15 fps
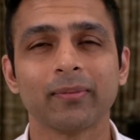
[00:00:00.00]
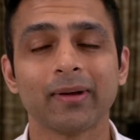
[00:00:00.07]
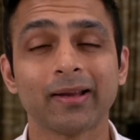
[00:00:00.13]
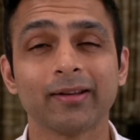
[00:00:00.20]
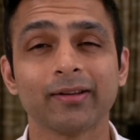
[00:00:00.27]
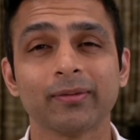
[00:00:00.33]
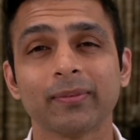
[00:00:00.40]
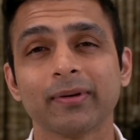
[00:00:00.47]

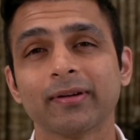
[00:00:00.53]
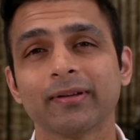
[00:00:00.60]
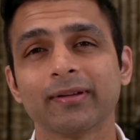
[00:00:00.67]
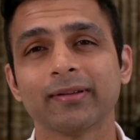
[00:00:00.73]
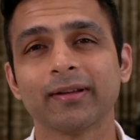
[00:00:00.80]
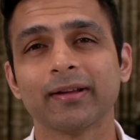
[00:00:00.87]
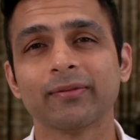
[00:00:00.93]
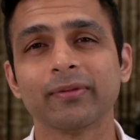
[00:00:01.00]
management
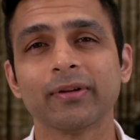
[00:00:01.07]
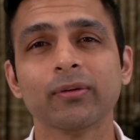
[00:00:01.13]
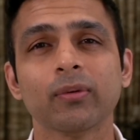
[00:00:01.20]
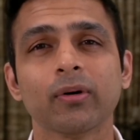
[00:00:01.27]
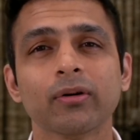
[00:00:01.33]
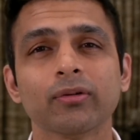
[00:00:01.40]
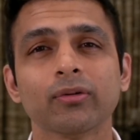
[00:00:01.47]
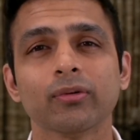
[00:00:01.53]
is that we
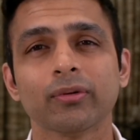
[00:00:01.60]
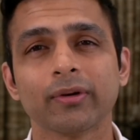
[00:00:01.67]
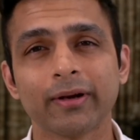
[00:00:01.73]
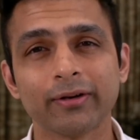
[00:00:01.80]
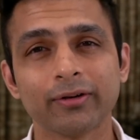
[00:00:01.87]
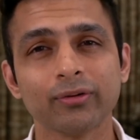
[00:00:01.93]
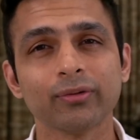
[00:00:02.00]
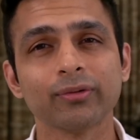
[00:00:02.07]
want to
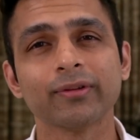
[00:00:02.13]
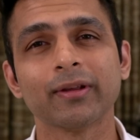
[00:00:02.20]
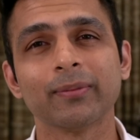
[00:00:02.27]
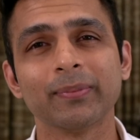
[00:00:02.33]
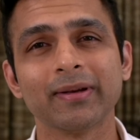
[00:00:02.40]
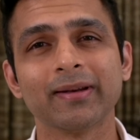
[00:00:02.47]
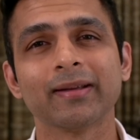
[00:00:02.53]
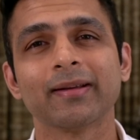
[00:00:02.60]
reduce the
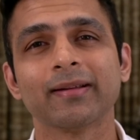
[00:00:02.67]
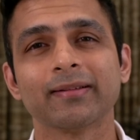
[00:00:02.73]
beta